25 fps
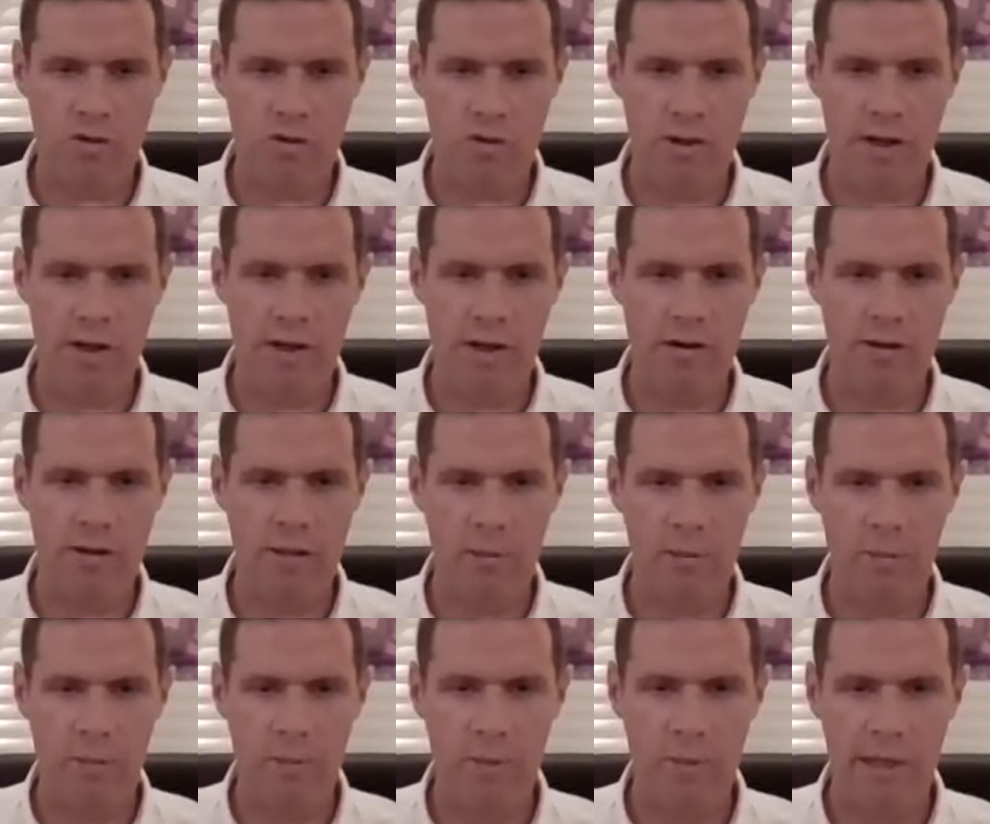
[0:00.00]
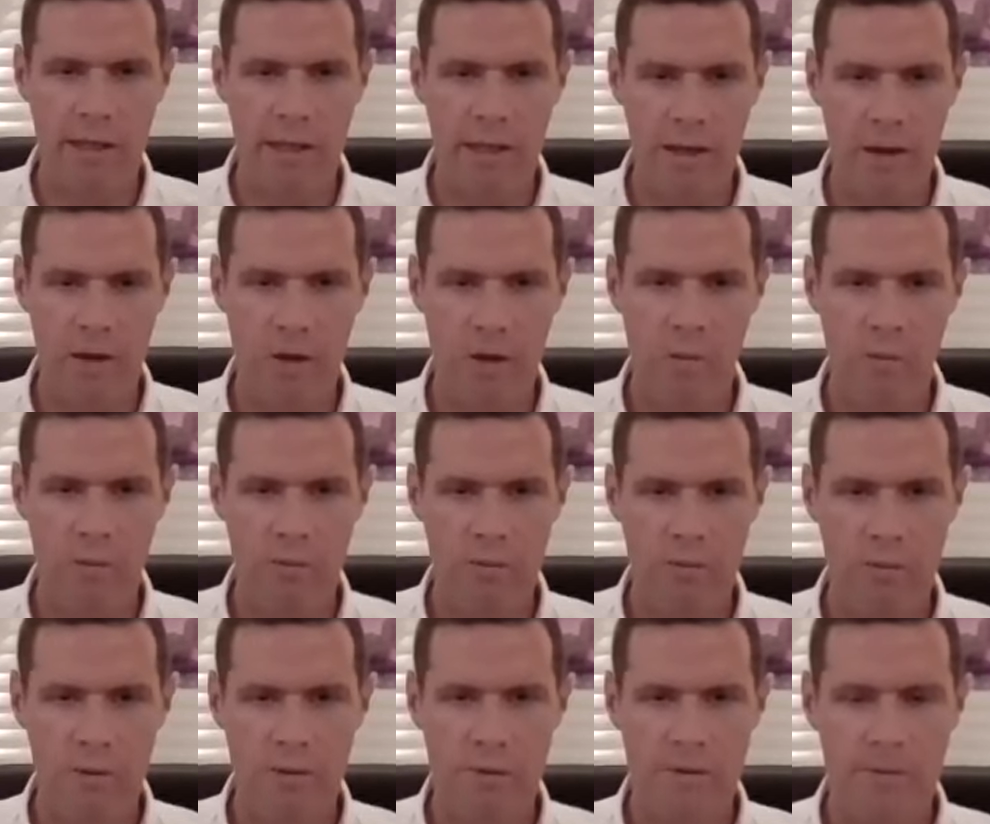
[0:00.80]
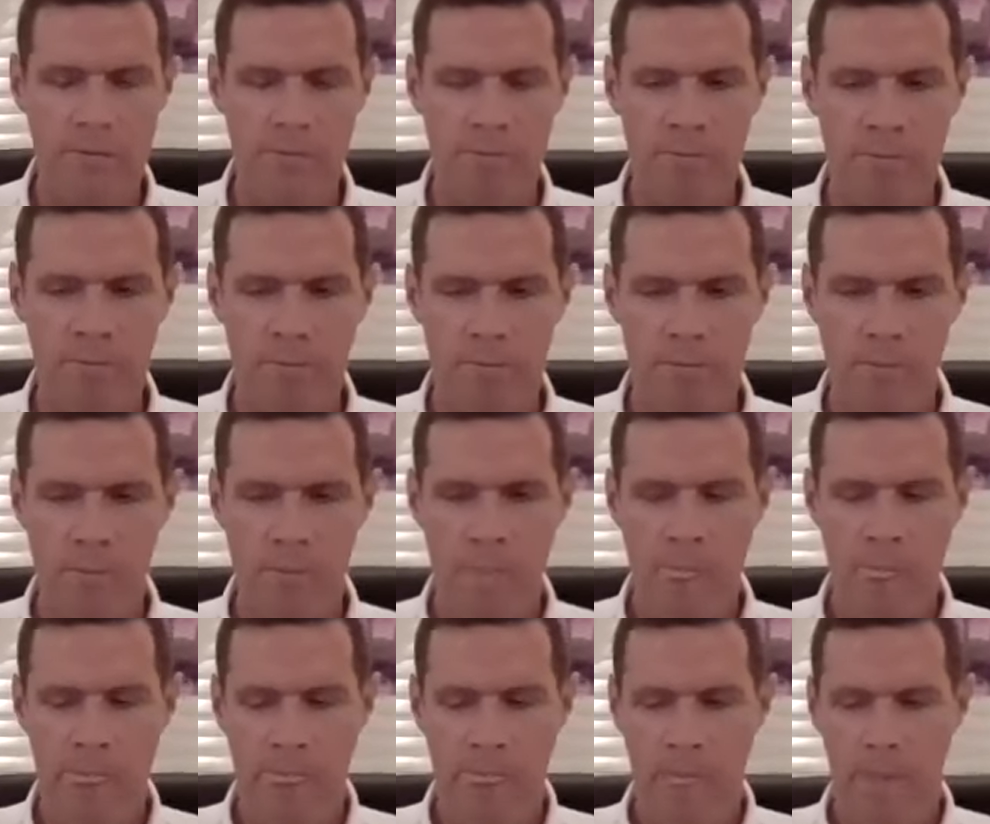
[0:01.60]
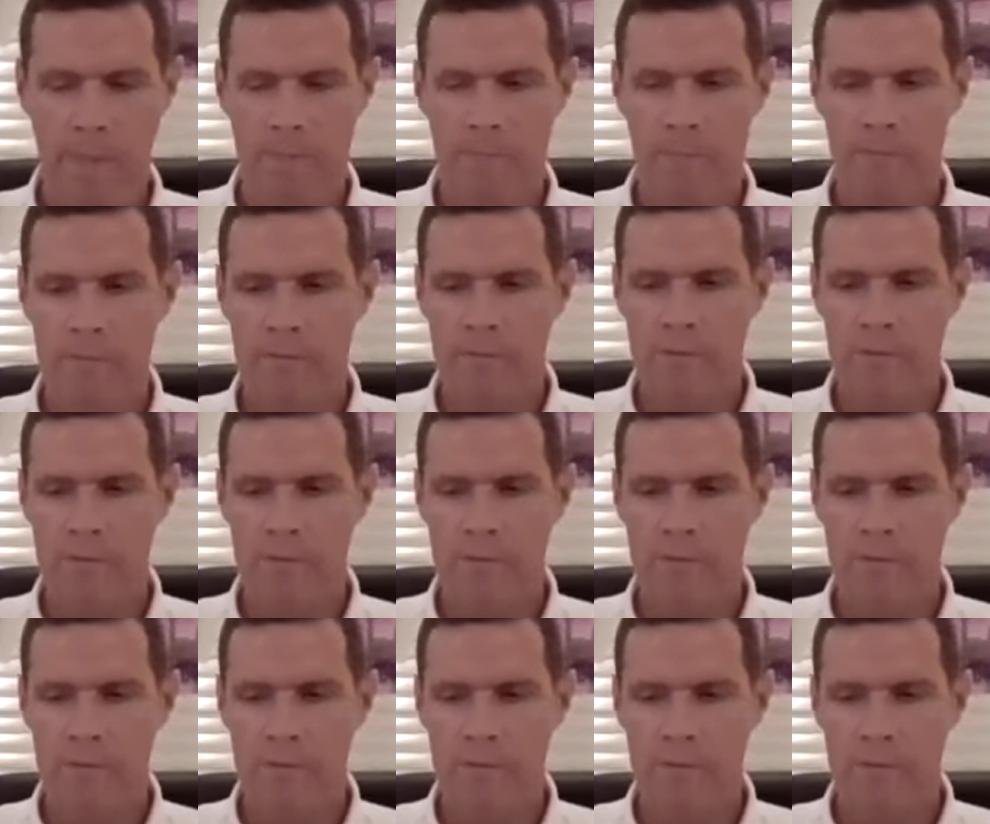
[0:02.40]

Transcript: The strength they have is much greater than being alone.